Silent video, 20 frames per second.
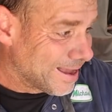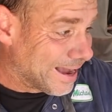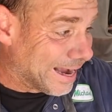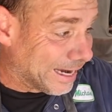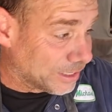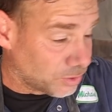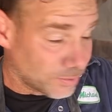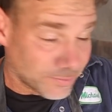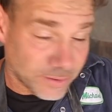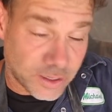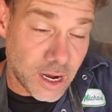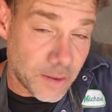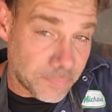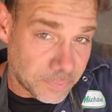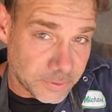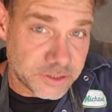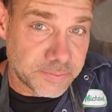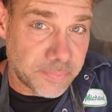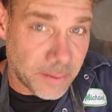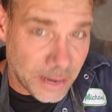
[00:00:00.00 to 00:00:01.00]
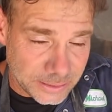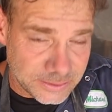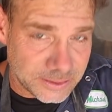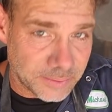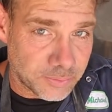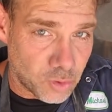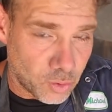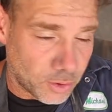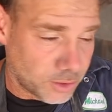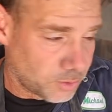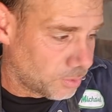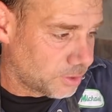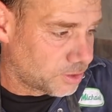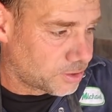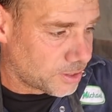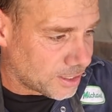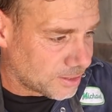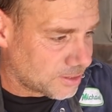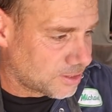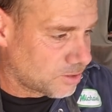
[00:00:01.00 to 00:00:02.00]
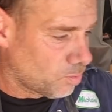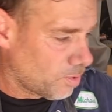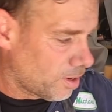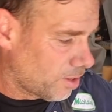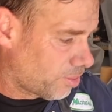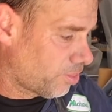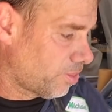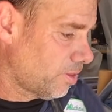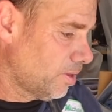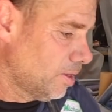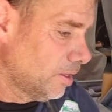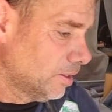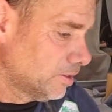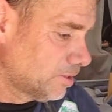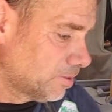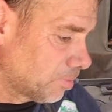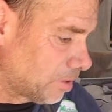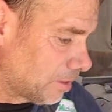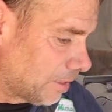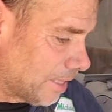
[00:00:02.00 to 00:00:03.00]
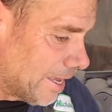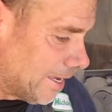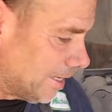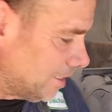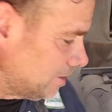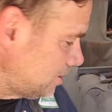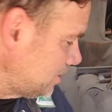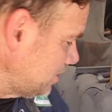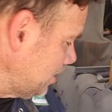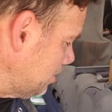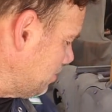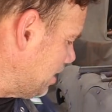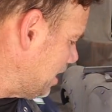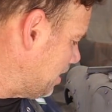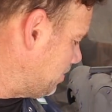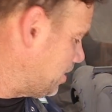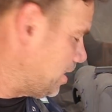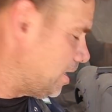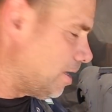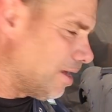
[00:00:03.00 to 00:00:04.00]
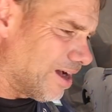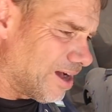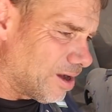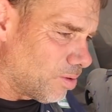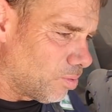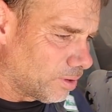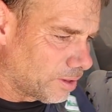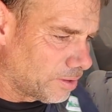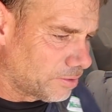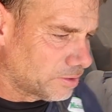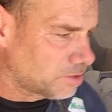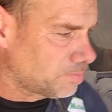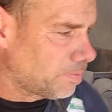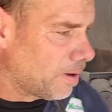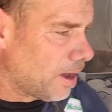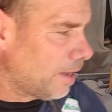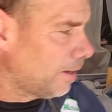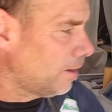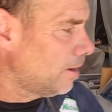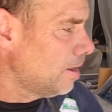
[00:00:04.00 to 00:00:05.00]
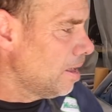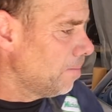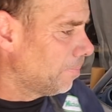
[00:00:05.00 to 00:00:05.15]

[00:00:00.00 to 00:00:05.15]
I do have a couple spots I'm going to address with some glaze and maybe one other spot,